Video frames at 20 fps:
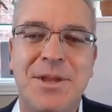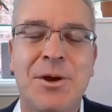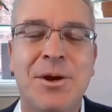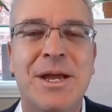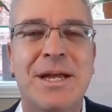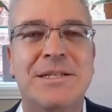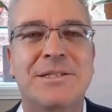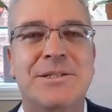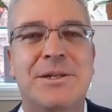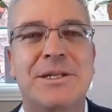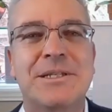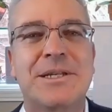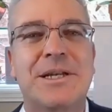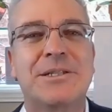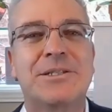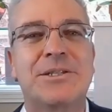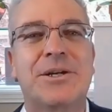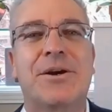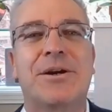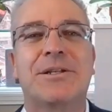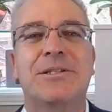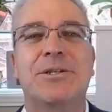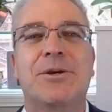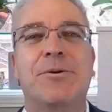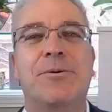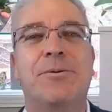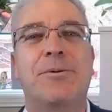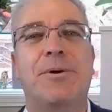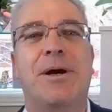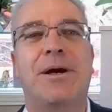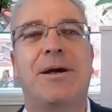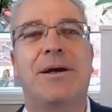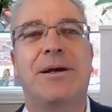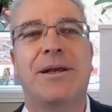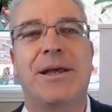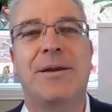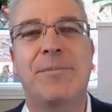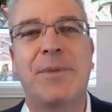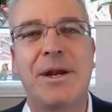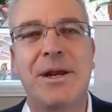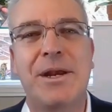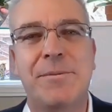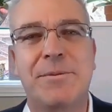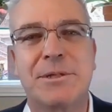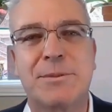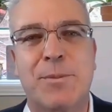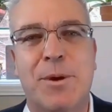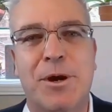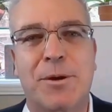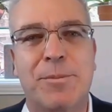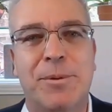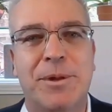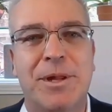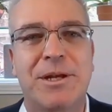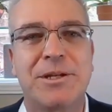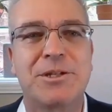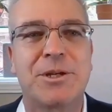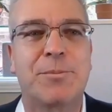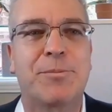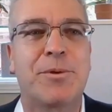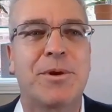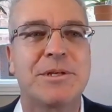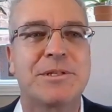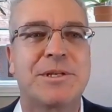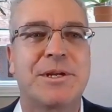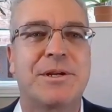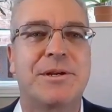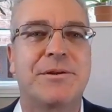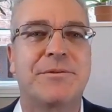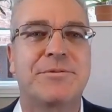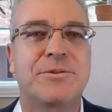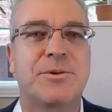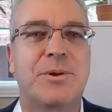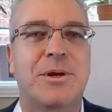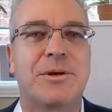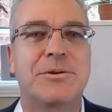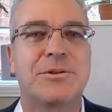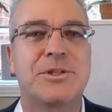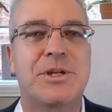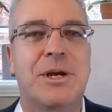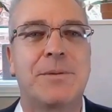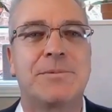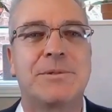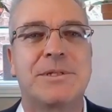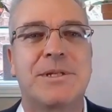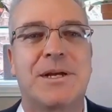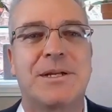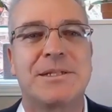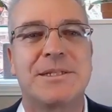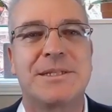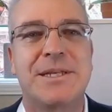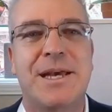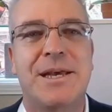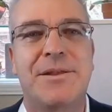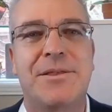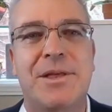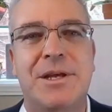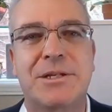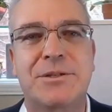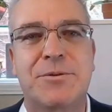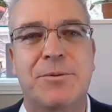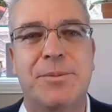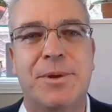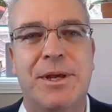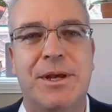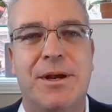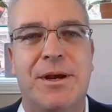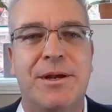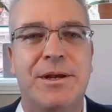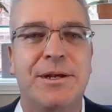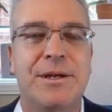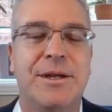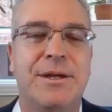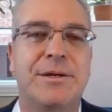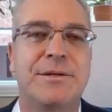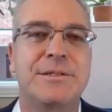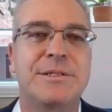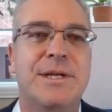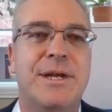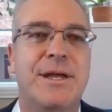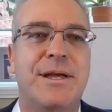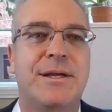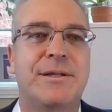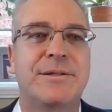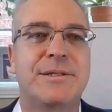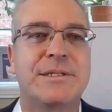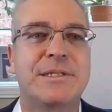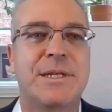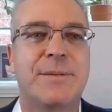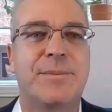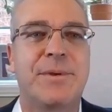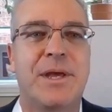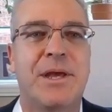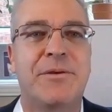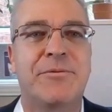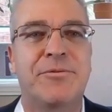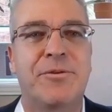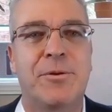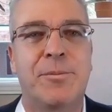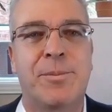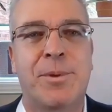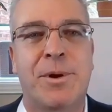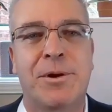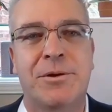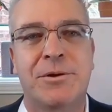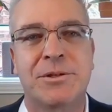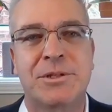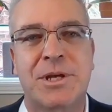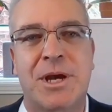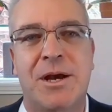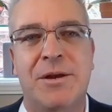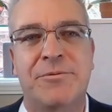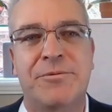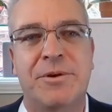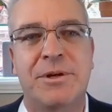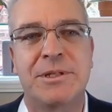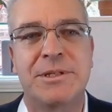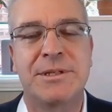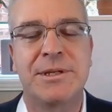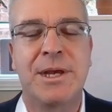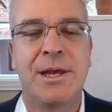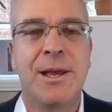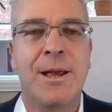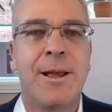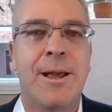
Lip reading: Okay, so let's get started. So again, my name is Marc Belaiche. I'm president of TorontoJobs.ca. Thanks for being on here today at the CPA Firm Partners Conference.